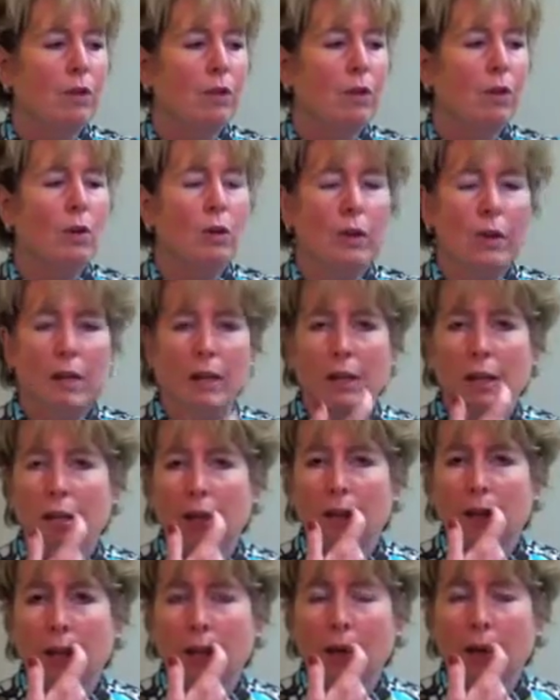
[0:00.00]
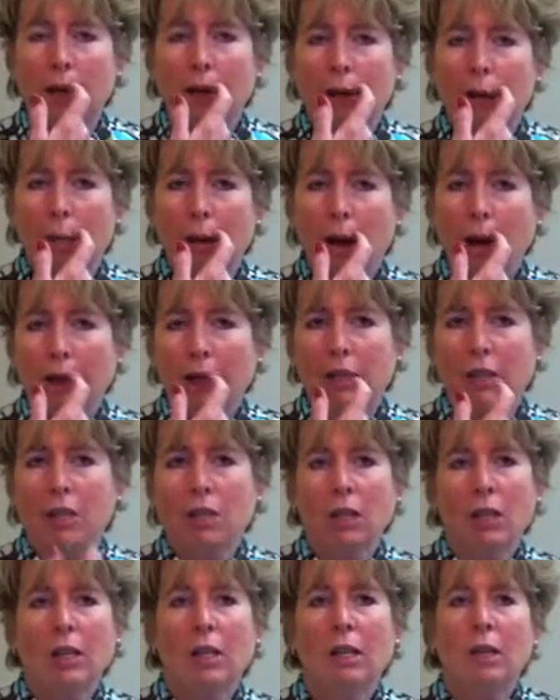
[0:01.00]
Third thing is the package.
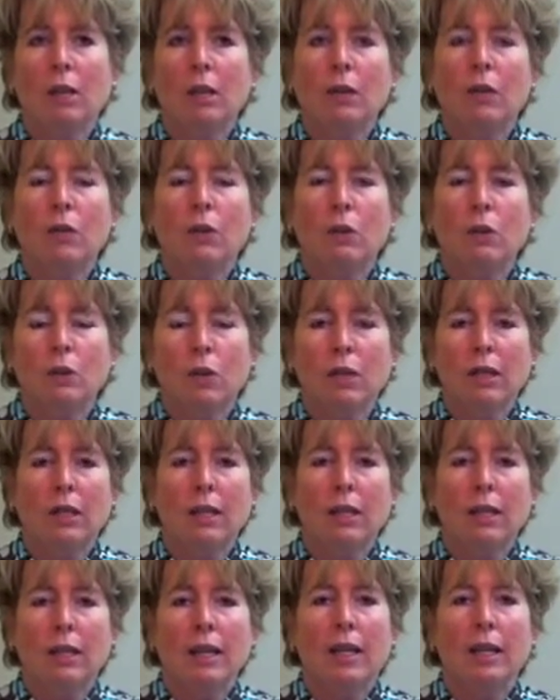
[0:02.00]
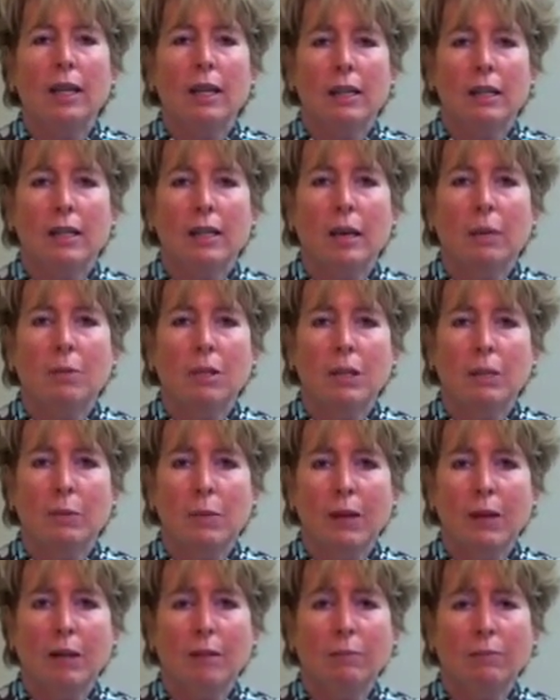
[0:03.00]
If you do get an accepted
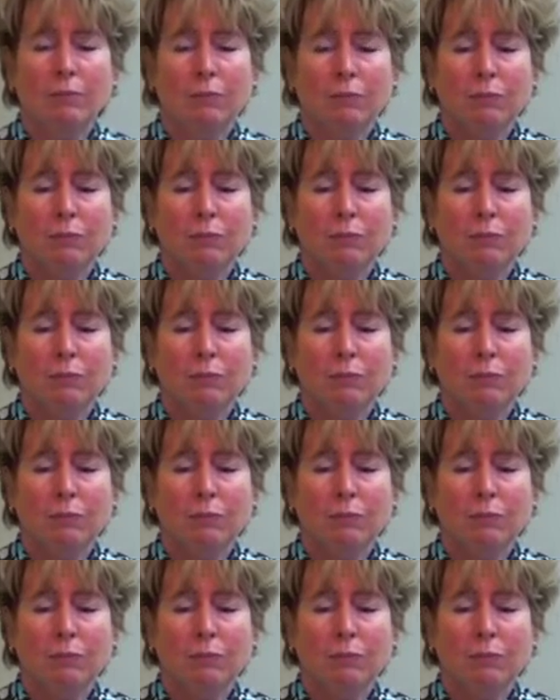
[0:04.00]
bid,